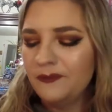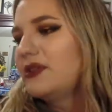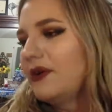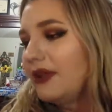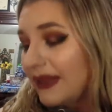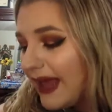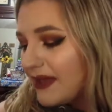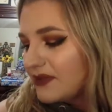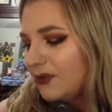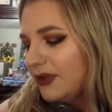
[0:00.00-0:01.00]
So on the
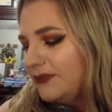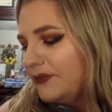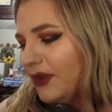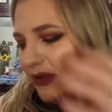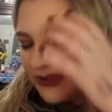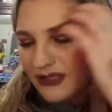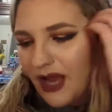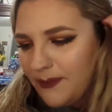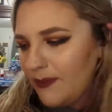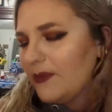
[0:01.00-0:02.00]
last one,
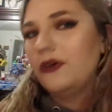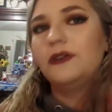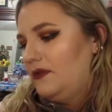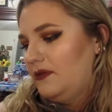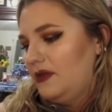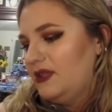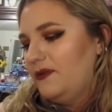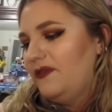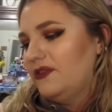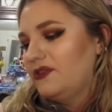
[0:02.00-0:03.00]
Unstoppable, this
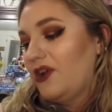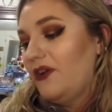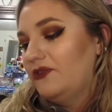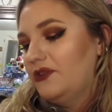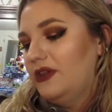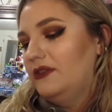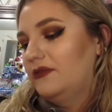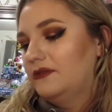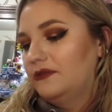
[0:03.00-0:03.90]
one feels softer than